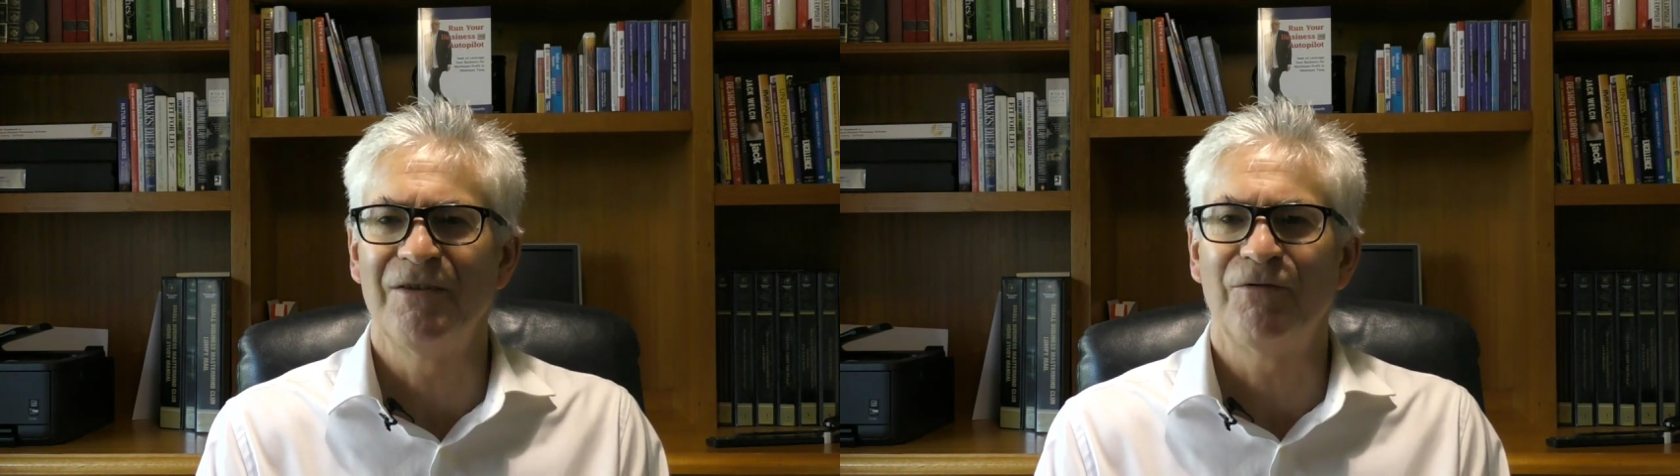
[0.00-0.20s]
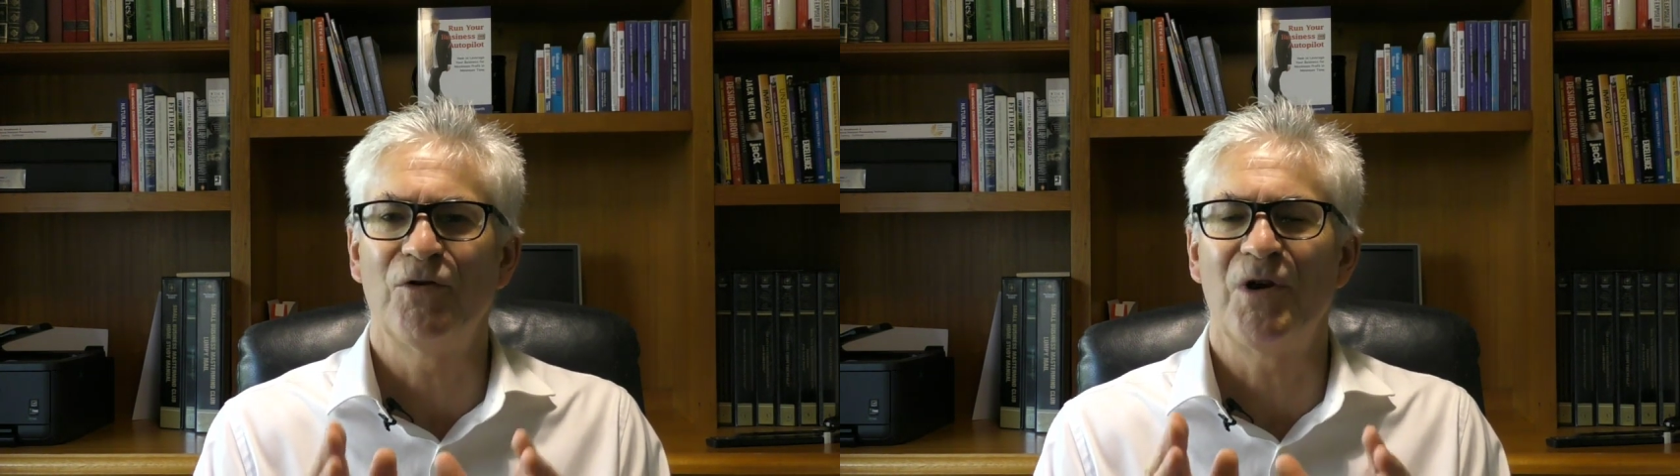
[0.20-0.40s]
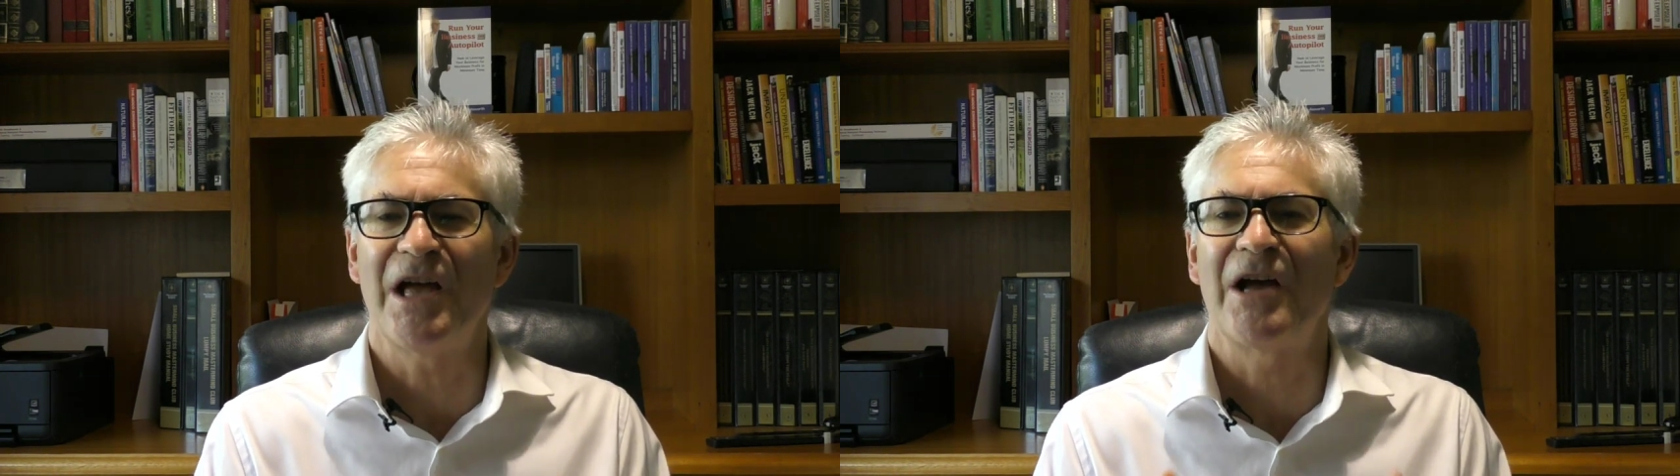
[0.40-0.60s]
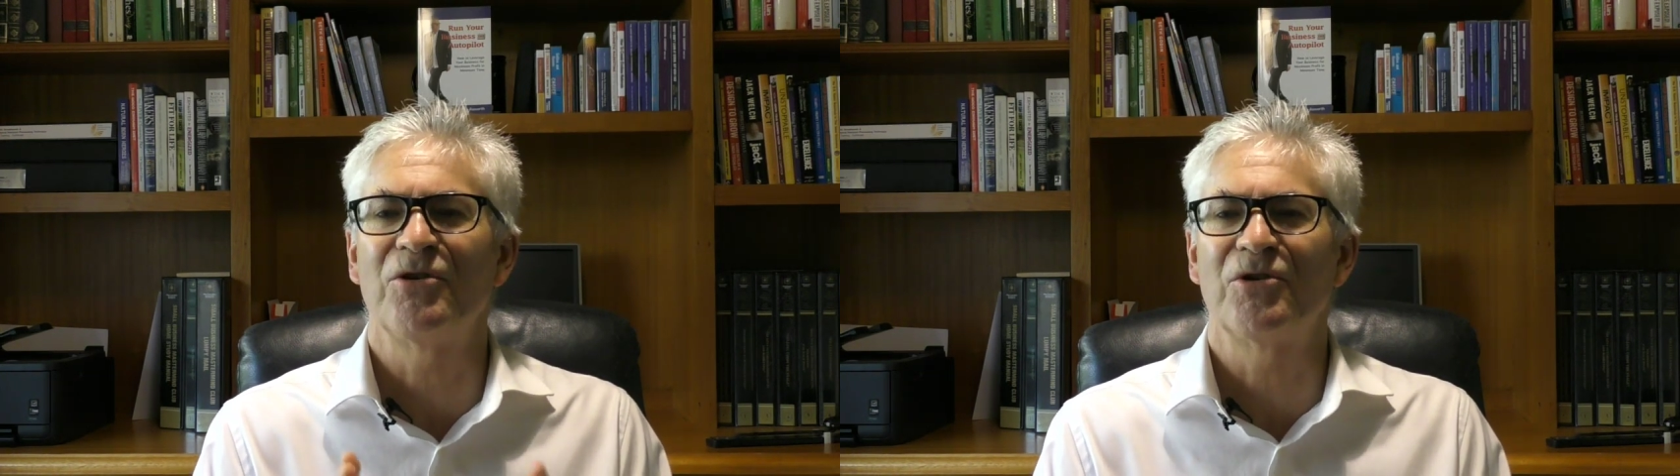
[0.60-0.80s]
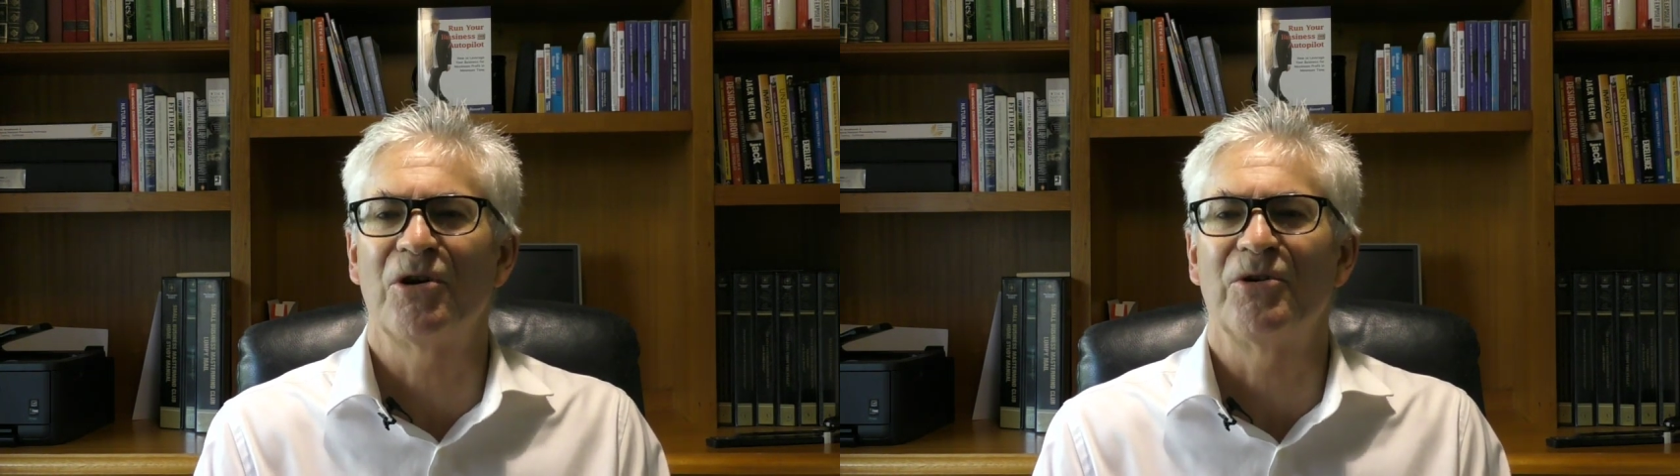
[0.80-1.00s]
for how
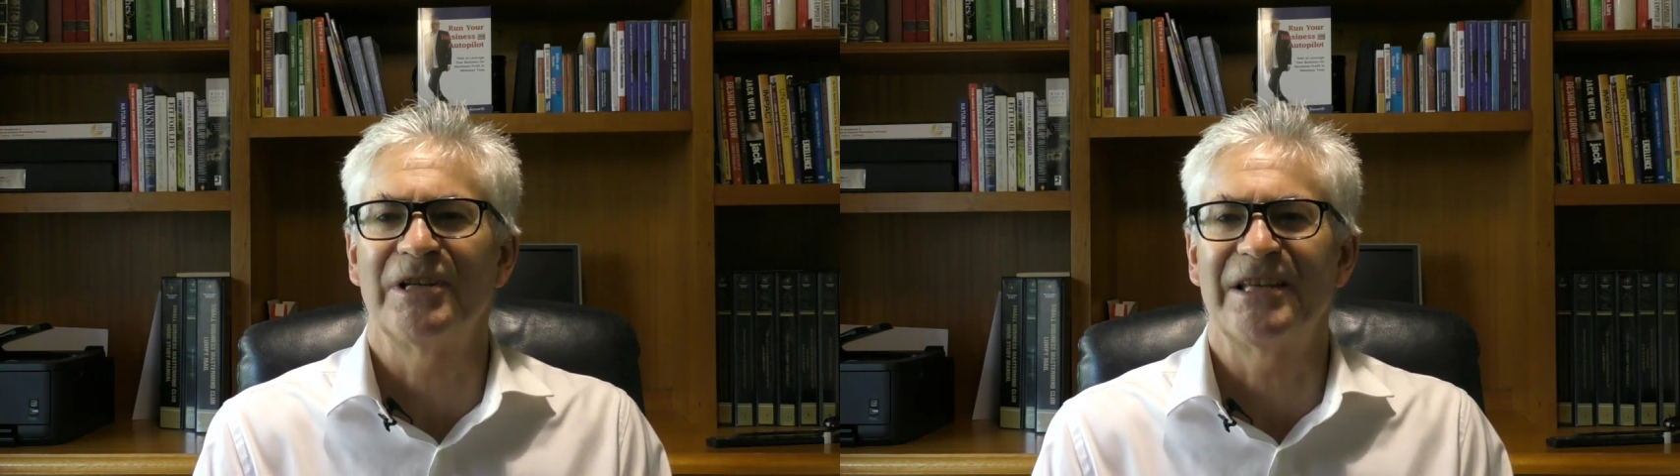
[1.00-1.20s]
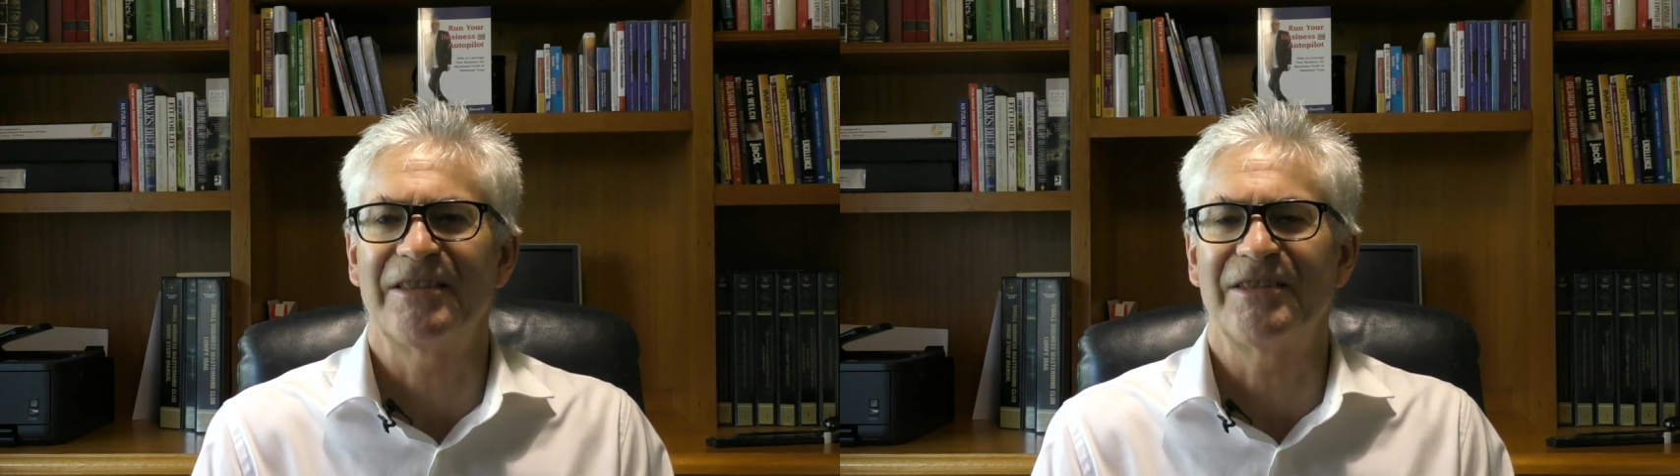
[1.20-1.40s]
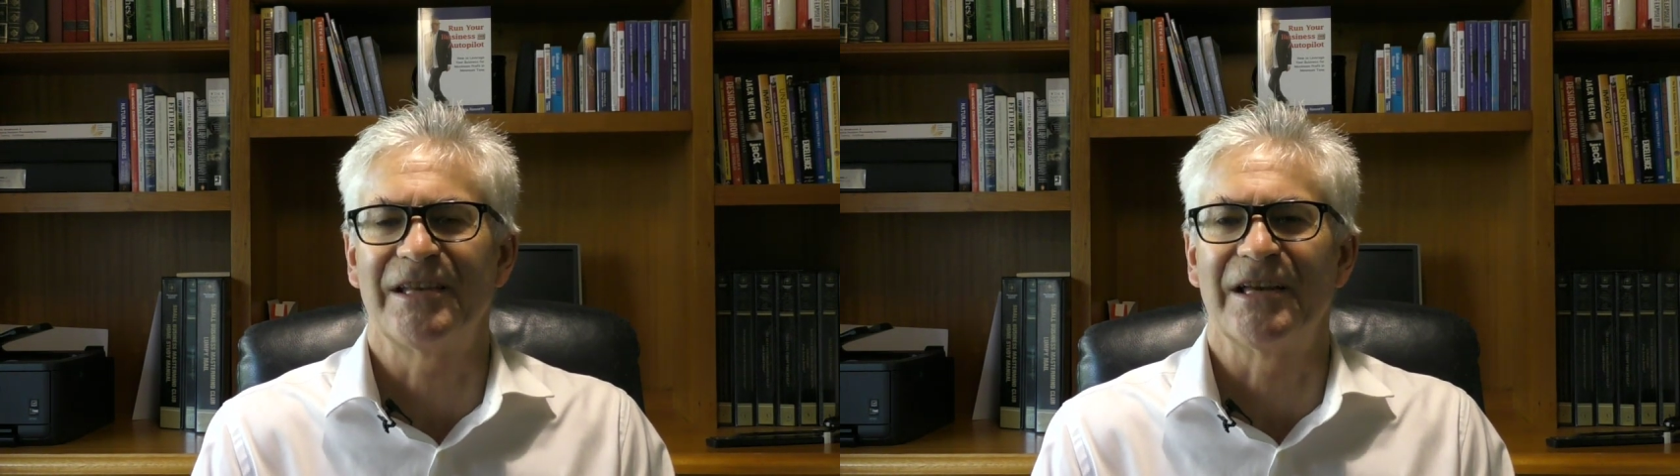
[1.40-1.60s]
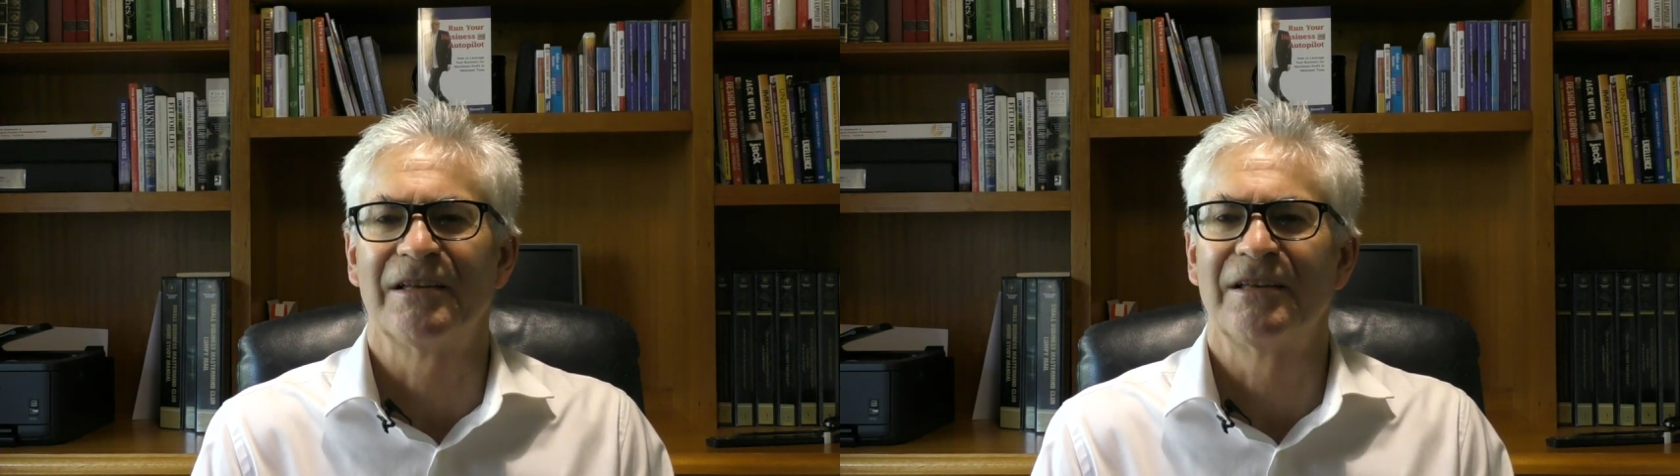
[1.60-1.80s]
you're going to get there.